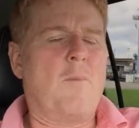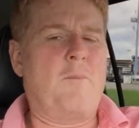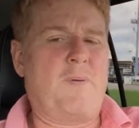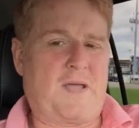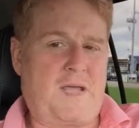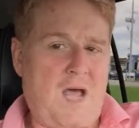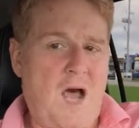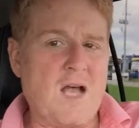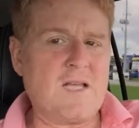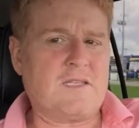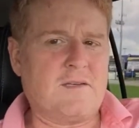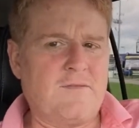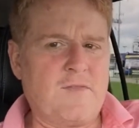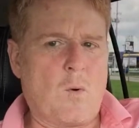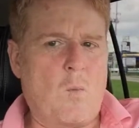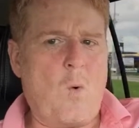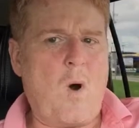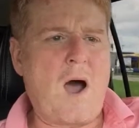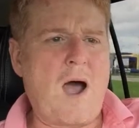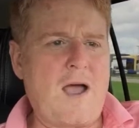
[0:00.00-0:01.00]
because of
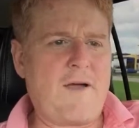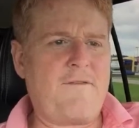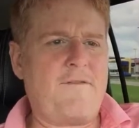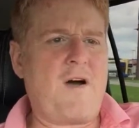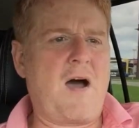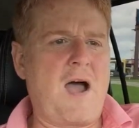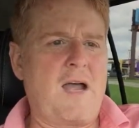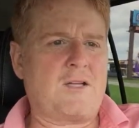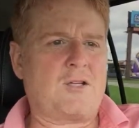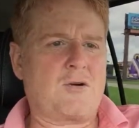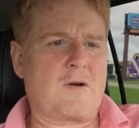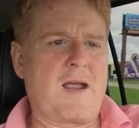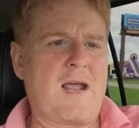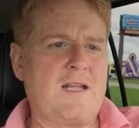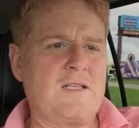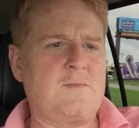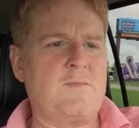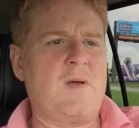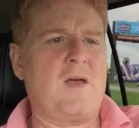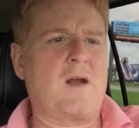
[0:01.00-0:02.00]
the Wi-Fi
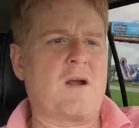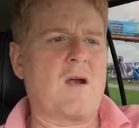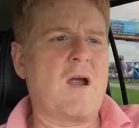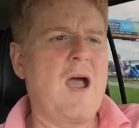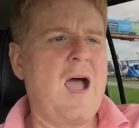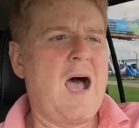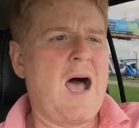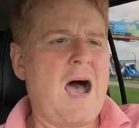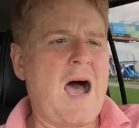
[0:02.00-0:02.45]
transmitter,